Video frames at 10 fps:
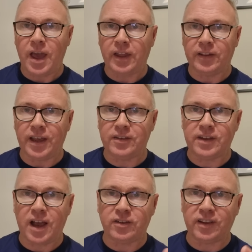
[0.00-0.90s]
unless
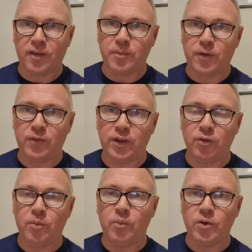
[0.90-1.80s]
they actually give me a free
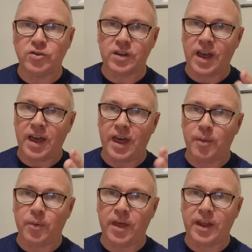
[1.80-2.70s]
room, which
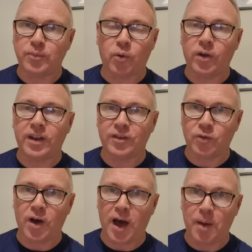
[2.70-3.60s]
at this point has
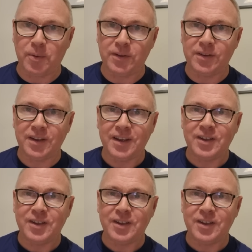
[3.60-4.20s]
not happened.